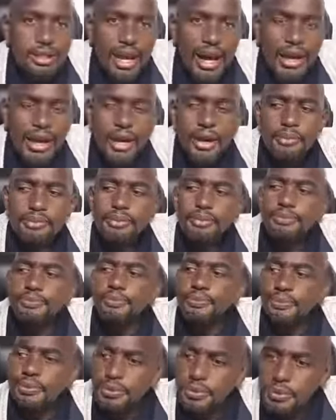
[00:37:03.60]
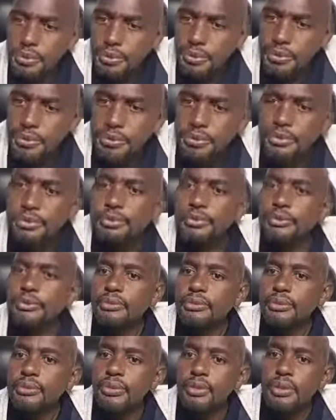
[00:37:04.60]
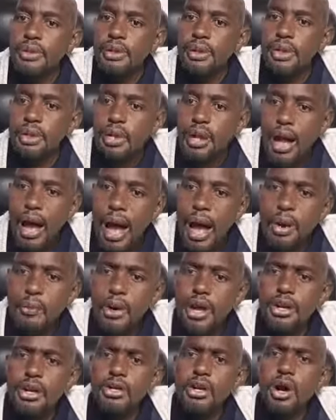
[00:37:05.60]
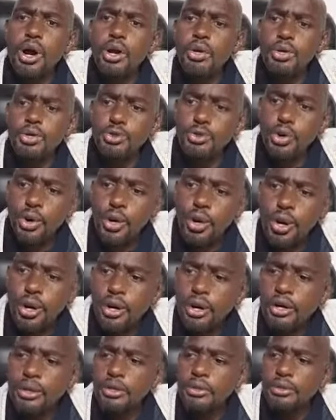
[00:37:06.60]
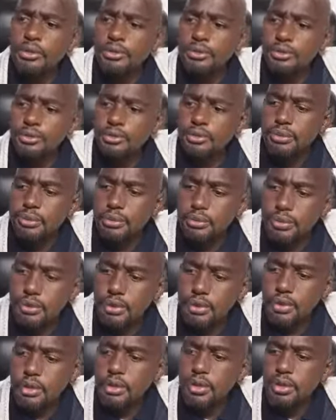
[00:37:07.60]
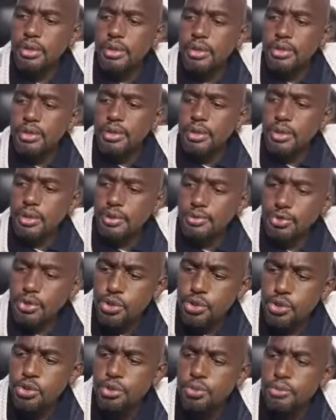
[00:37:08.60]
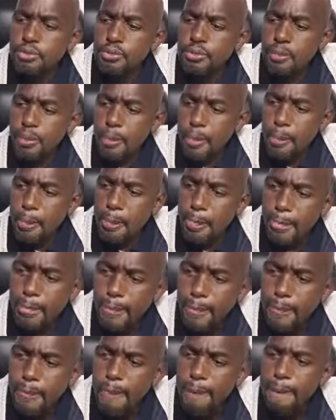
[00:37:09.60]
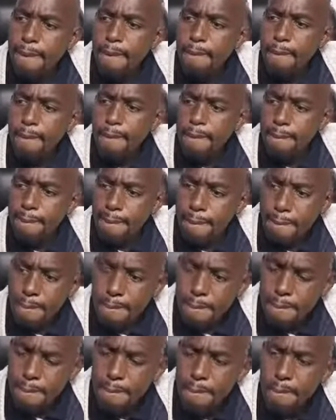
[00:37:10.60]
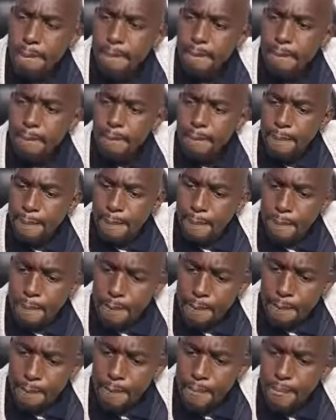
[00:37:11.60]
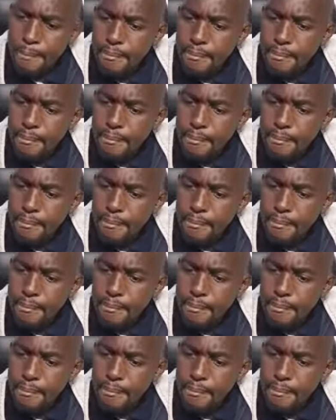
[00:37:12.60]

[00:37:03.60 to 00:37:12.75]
tell him, I want to know you more. I want to love you more. I want to know you more.